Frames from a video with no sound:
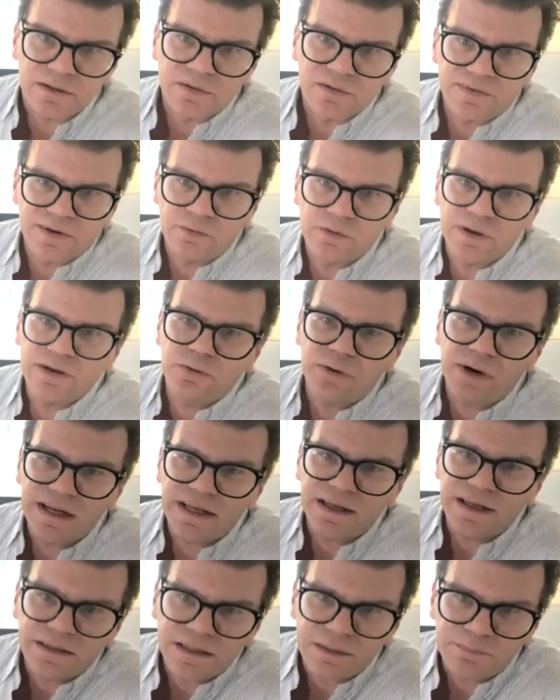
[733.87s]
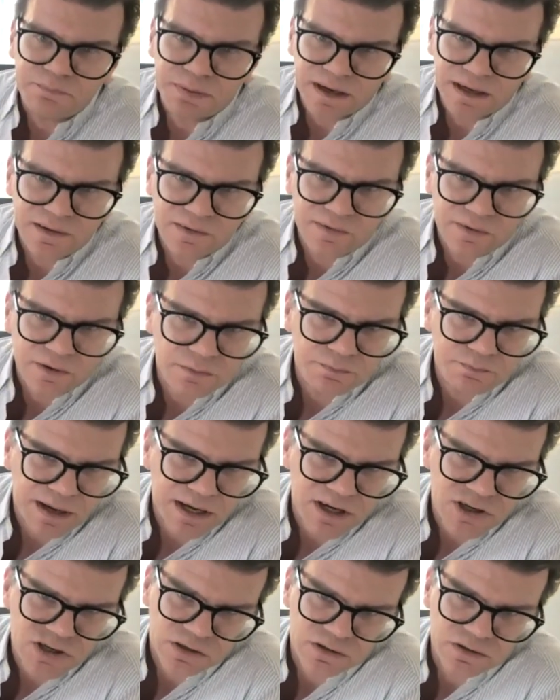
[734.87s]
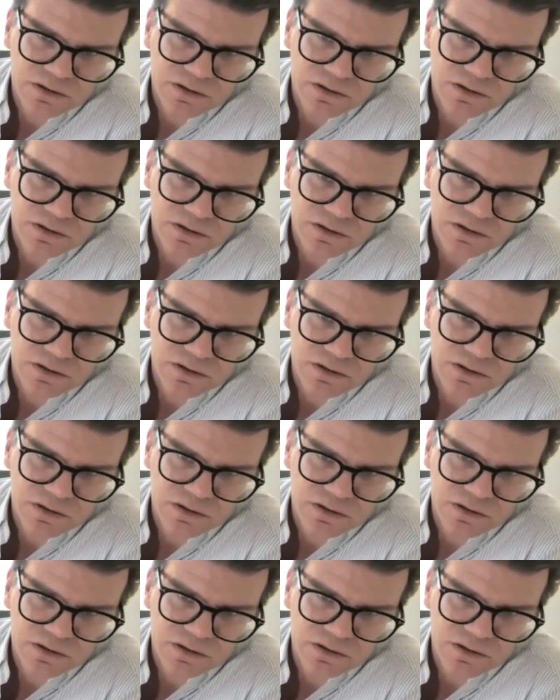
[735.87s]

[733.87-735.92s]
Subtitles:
So it really depends on patient.